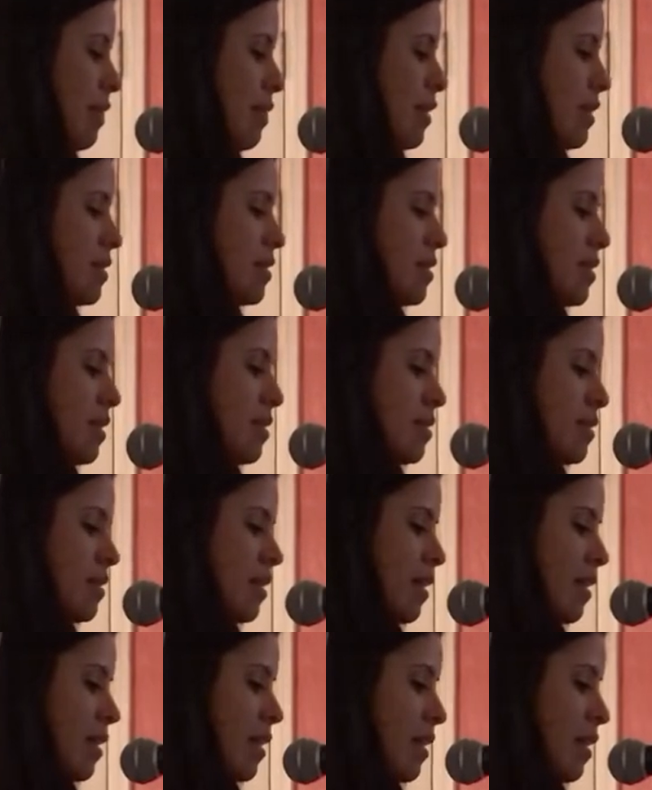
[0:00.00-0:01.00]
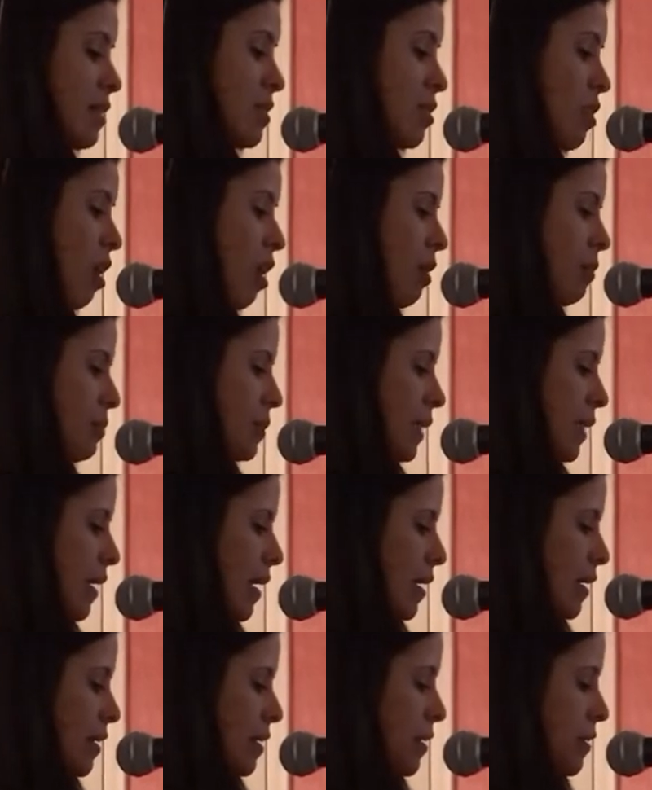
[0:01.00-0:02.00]
This is It's
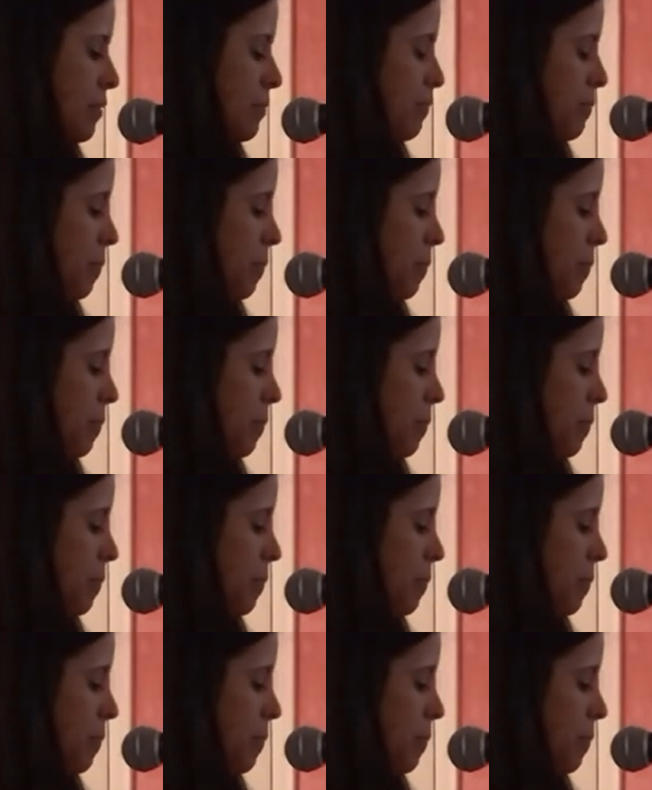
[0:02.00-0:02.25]
Complicated.